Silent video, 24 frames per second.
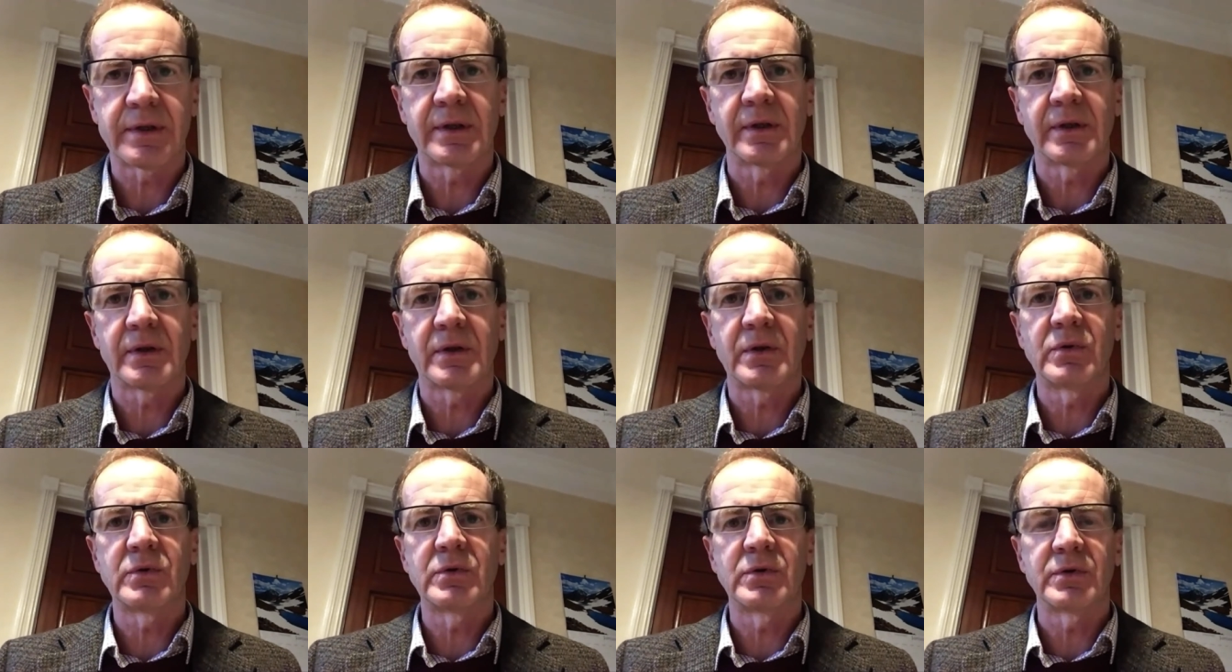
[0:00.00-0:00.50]
the
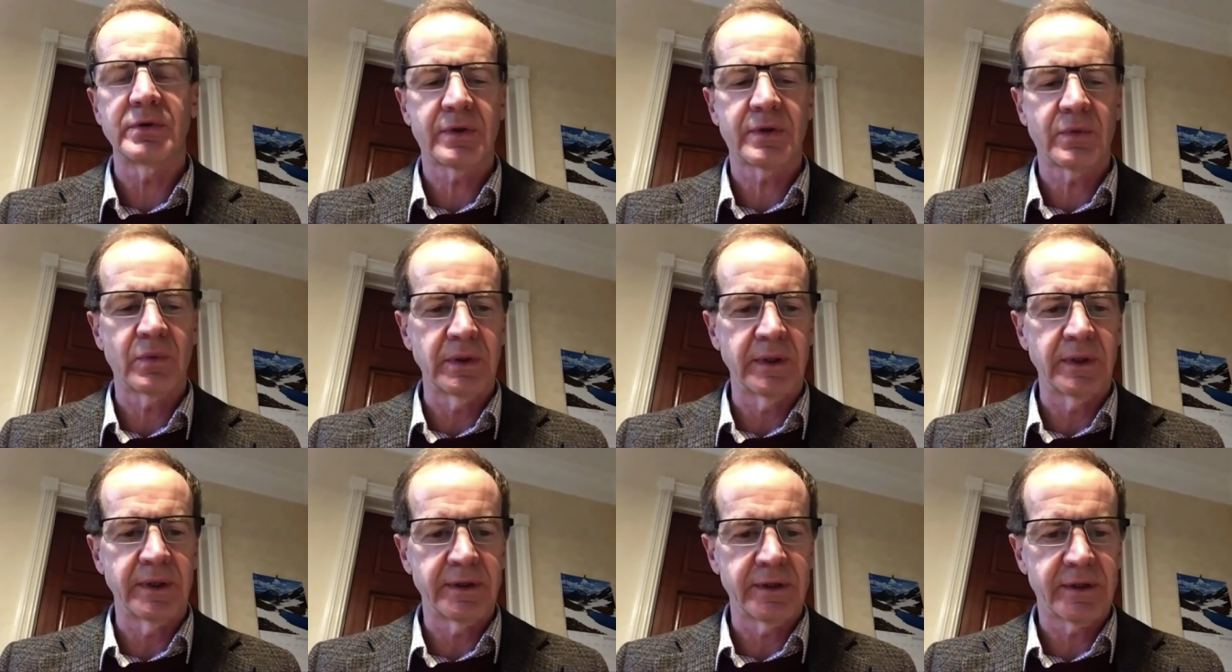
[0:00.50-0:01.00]
courts
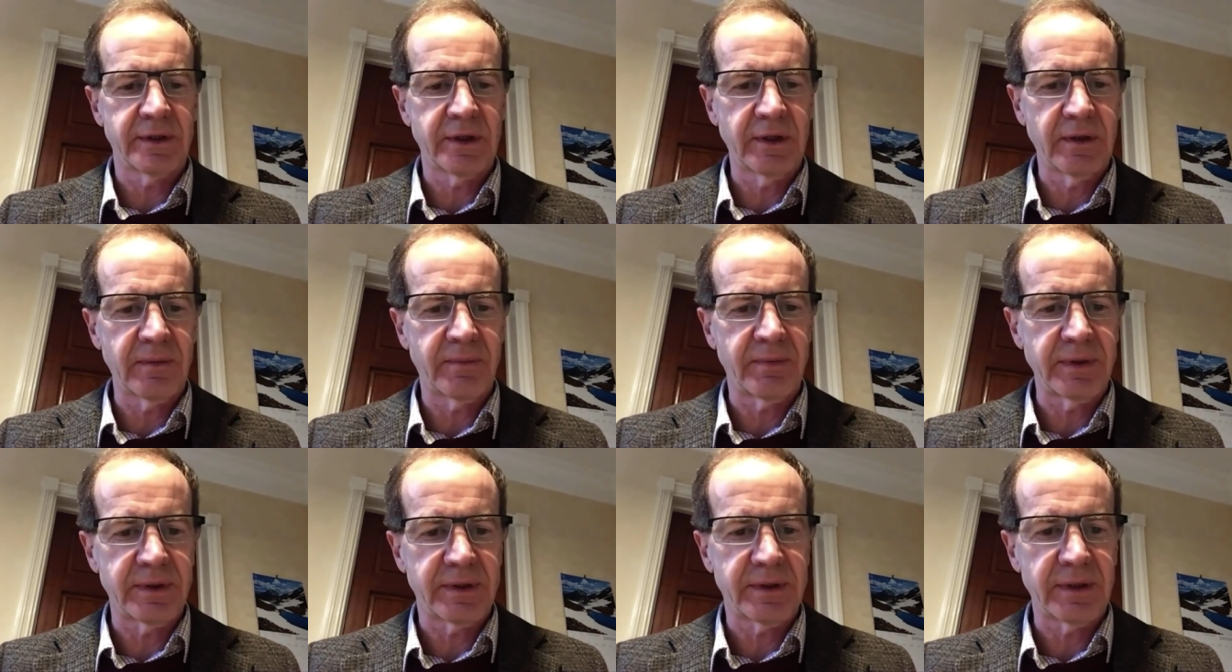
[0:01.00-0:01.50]
will
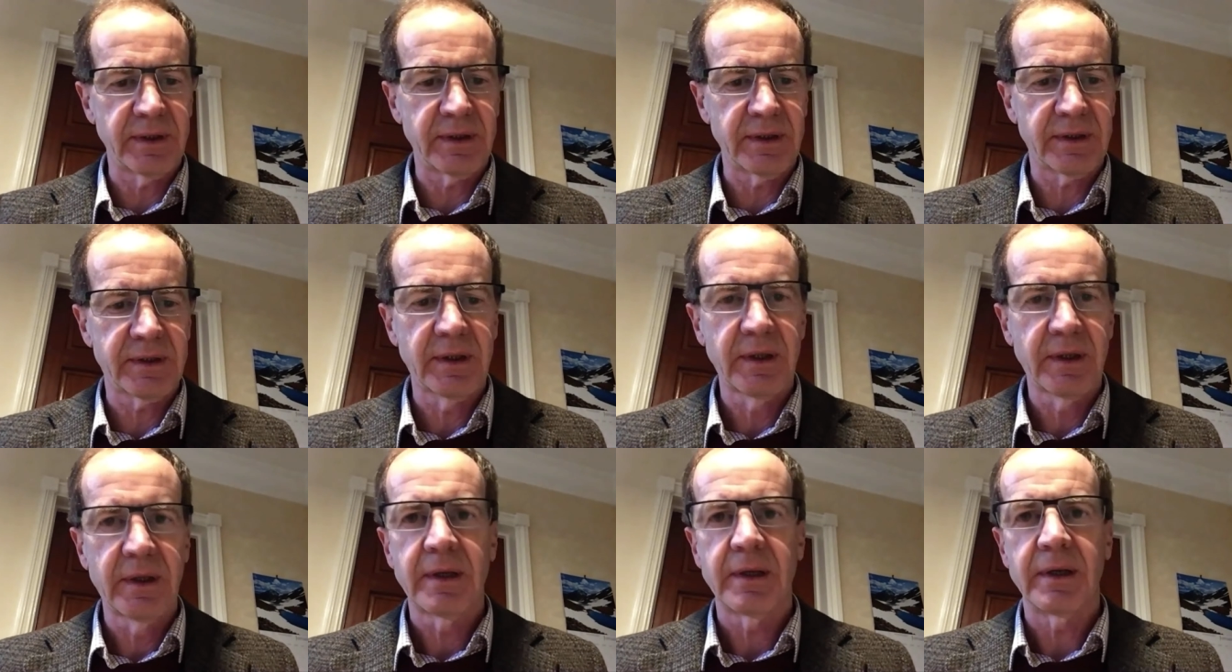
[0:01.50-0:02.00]
interpret it
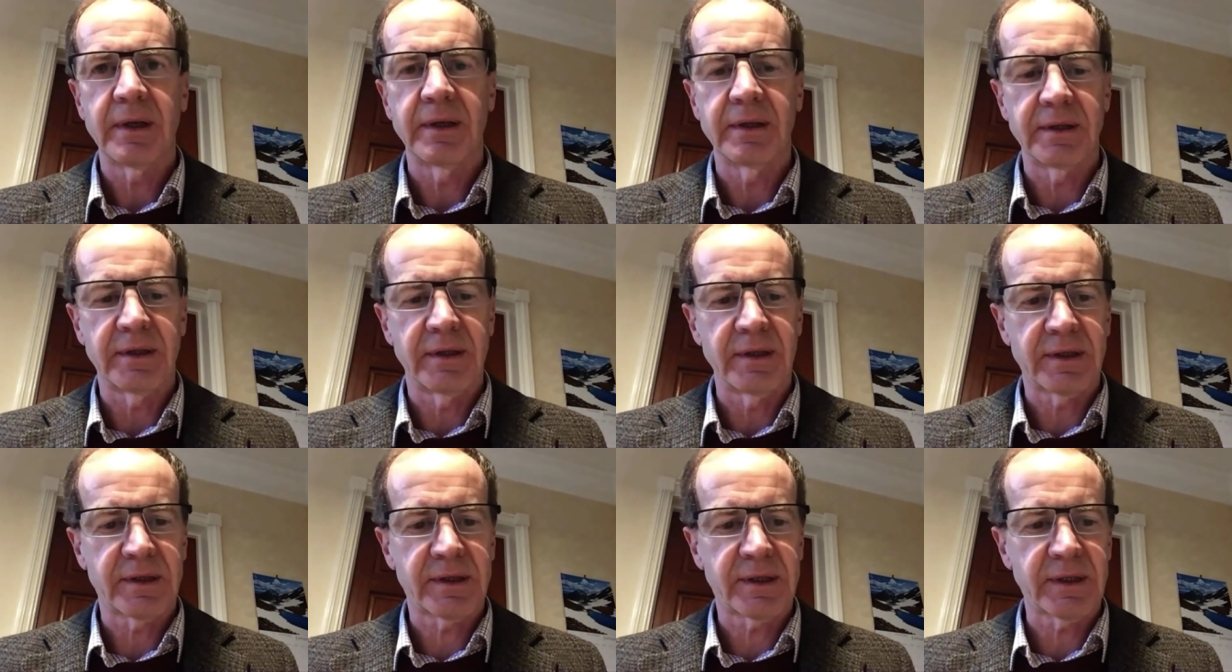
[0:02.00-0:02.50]
and
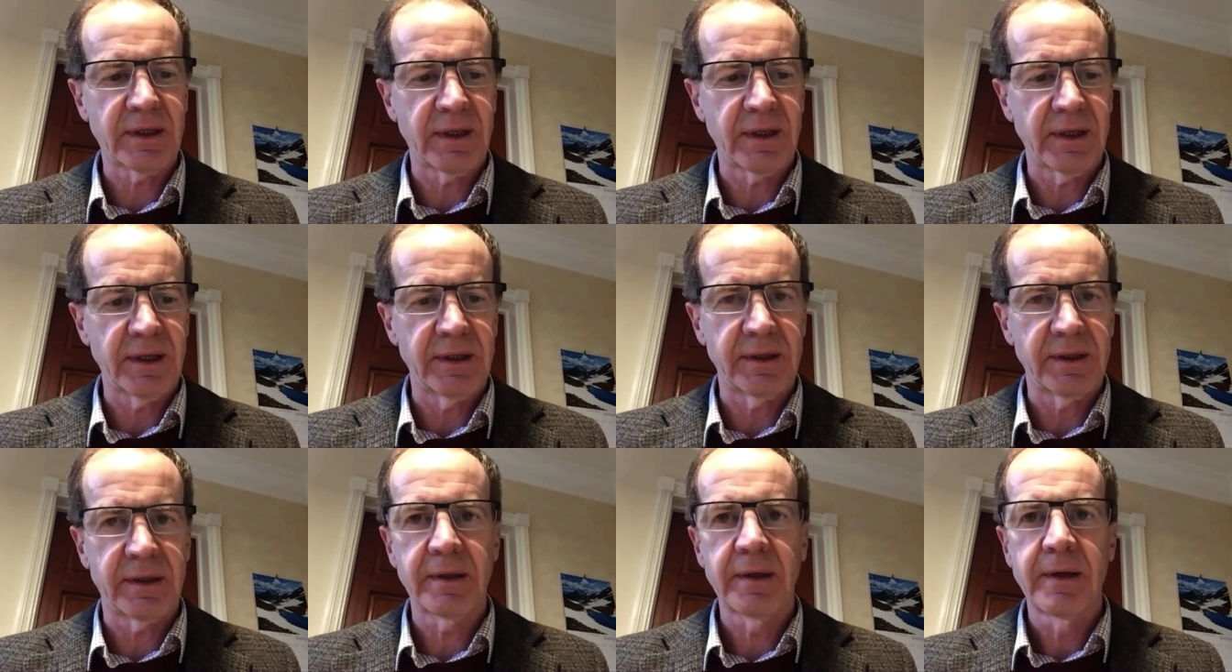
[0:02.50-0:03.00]

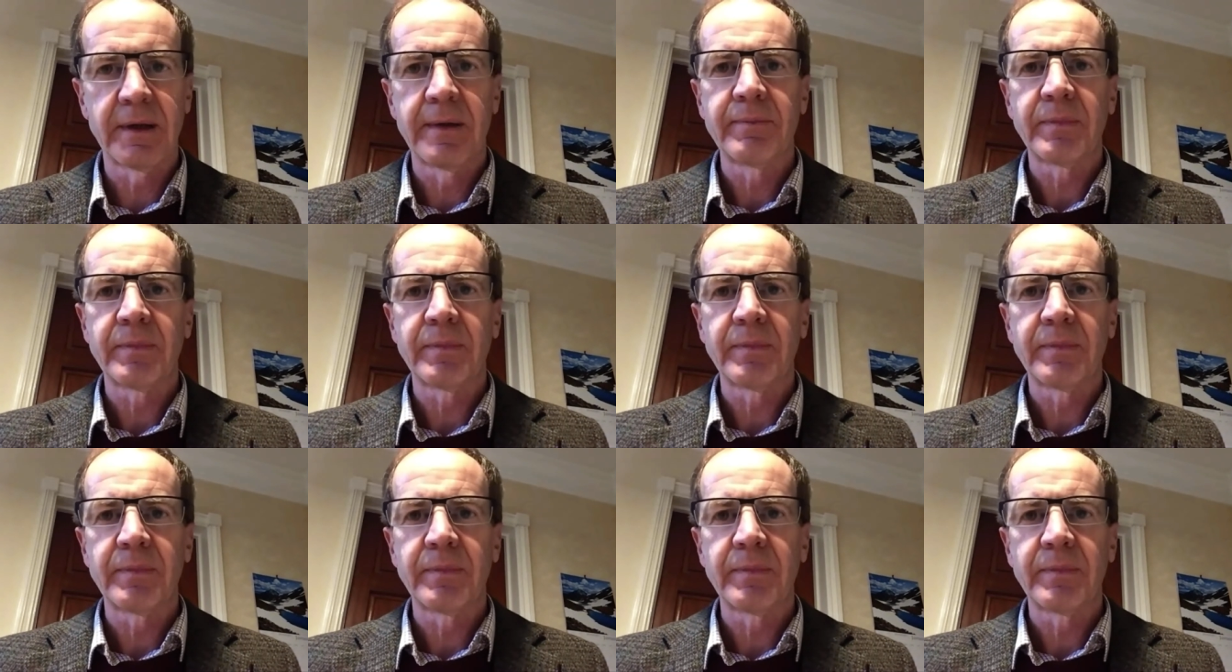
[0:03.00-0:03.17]
decide.